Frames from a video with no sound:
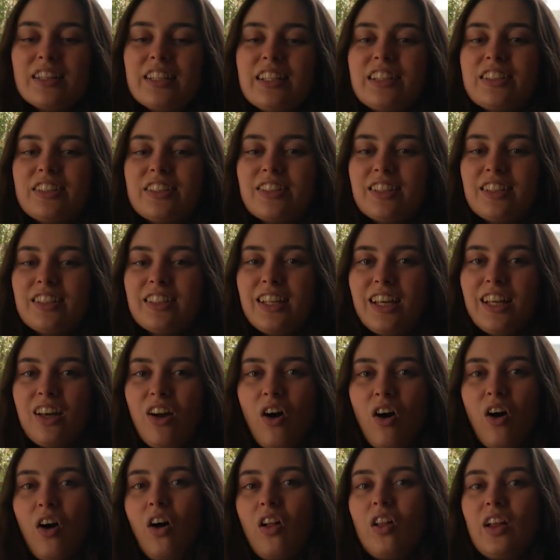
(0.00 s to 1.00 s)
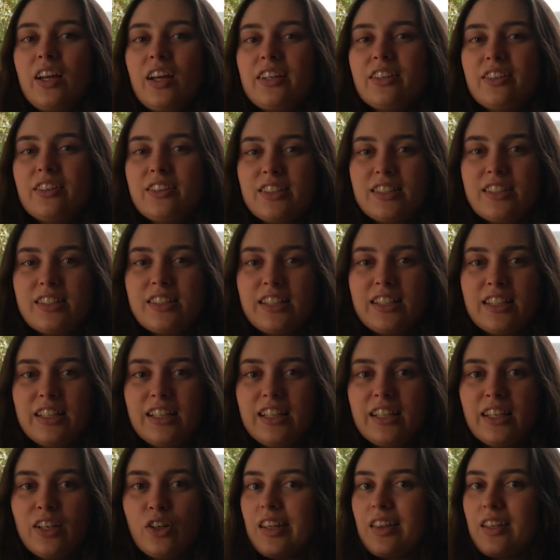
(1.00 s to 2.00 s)
Literally all I could
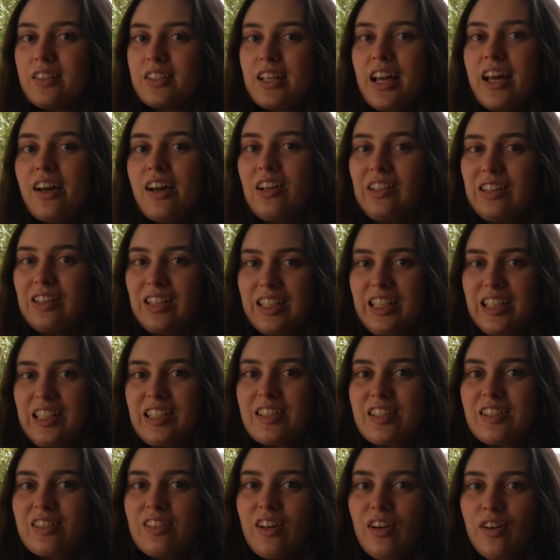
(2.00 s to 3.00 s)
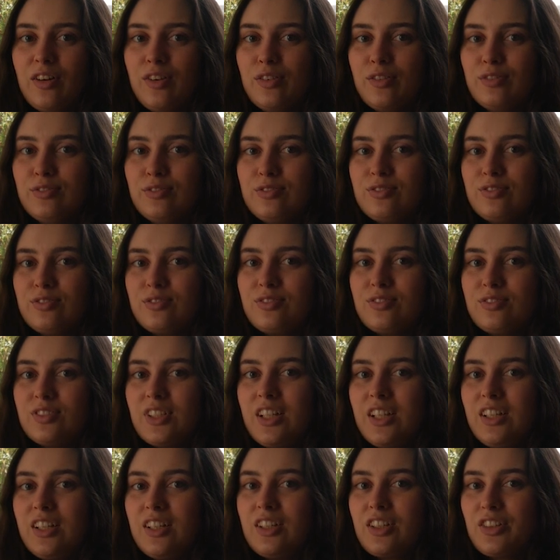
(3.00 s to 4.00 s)
see the tail lights of
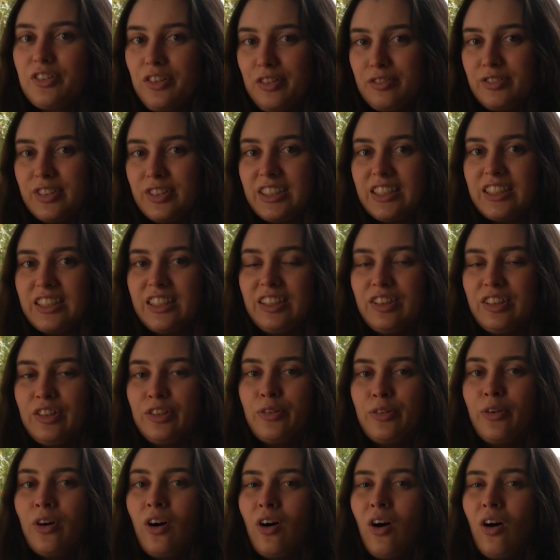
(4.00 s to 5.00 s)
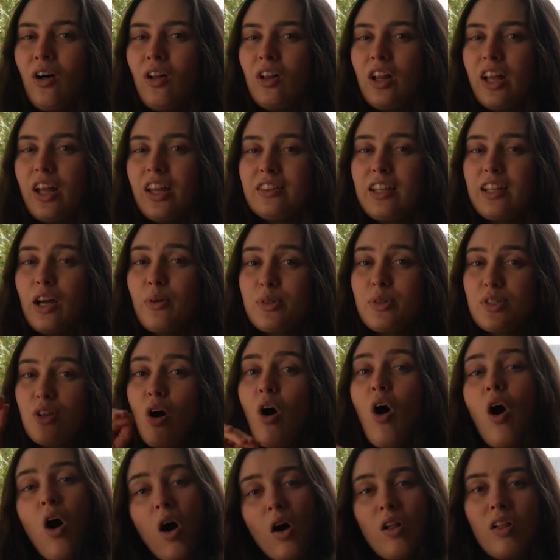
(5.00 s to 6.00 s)
Griffin in the U-Haul and that was
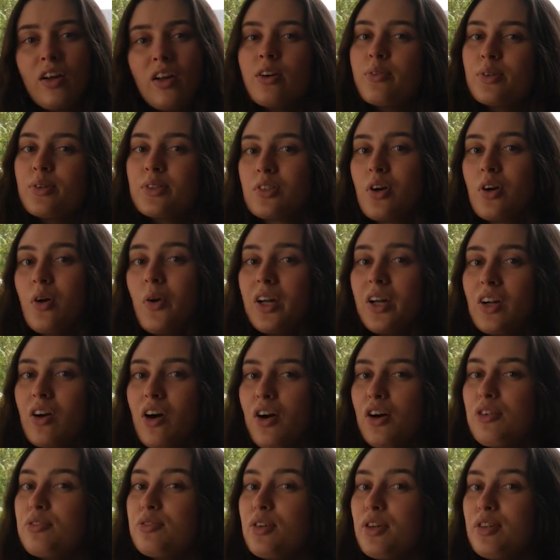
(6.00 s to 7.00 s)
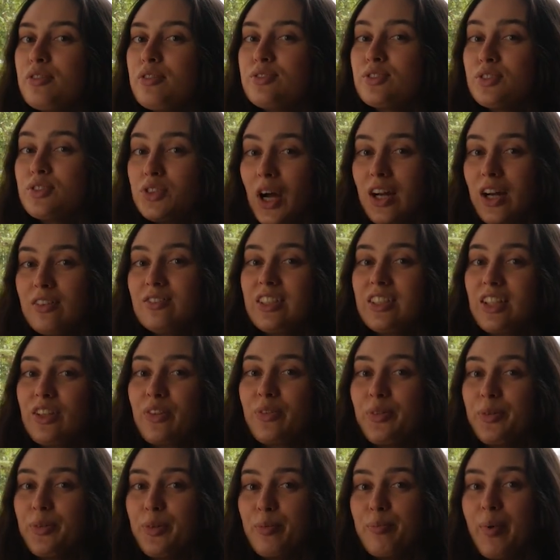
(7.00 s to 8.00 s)
all I was going off of driving
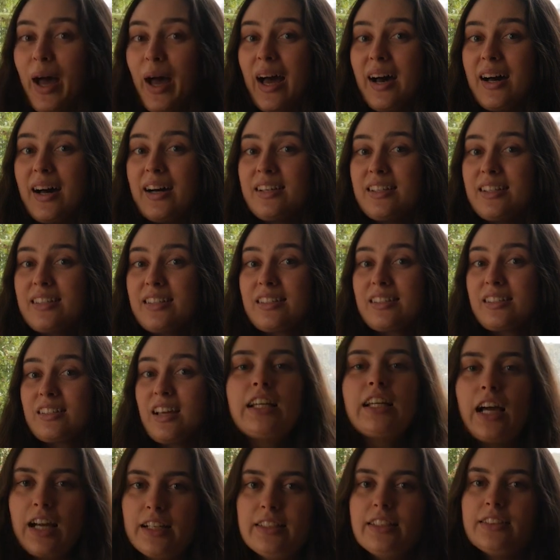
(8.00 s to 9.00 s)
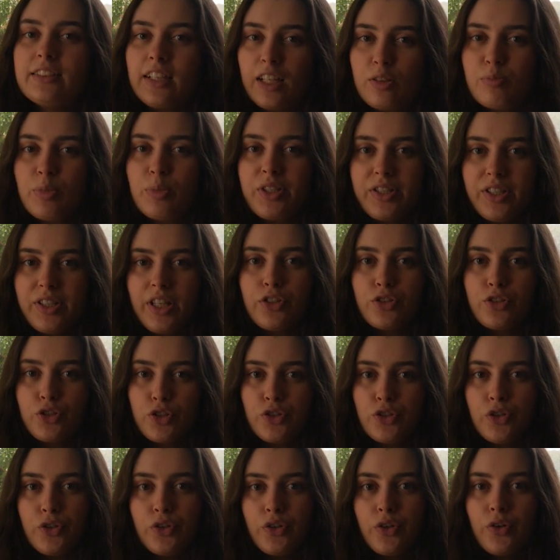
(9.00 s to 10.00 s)
through the pass. 99%
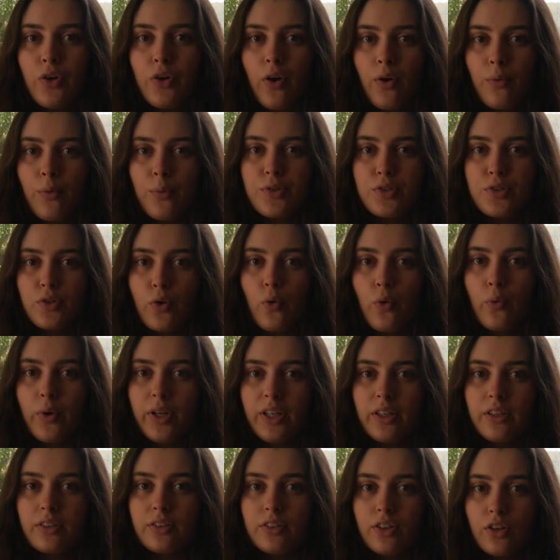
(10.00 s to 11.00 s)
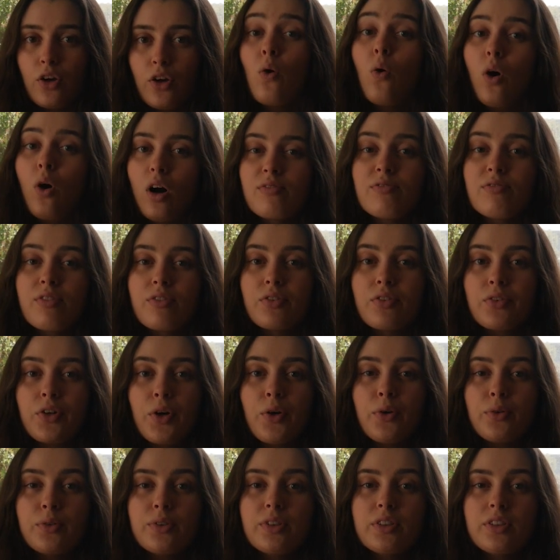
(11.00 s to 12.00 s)
sure I was going to go off of the
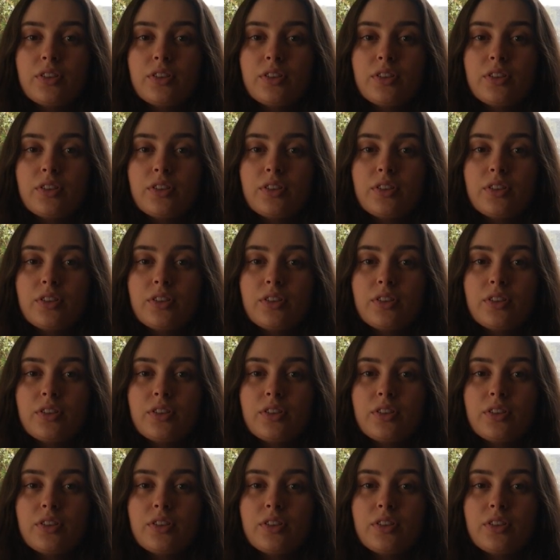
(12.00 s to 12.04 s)
road.